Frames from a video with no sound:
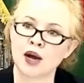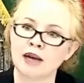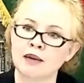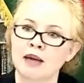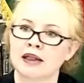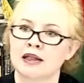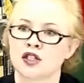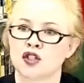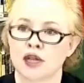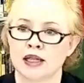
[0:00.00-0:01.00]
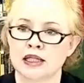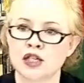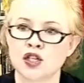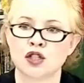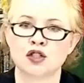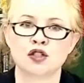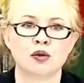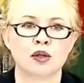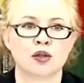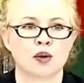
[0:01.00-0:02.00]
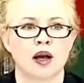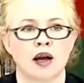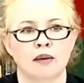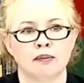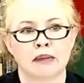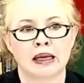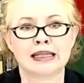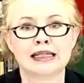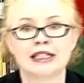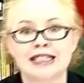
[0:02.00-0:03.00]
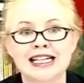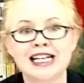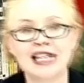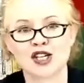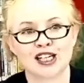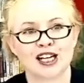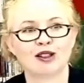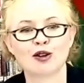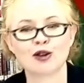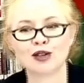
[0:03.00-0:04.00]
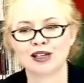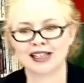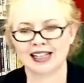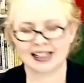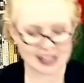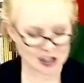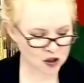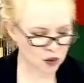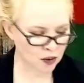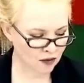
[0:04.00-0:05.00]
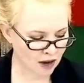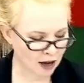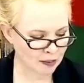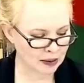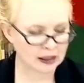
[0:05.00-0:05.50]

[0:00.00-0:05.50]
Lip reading: to make this transition to teaching and learning in this new environment.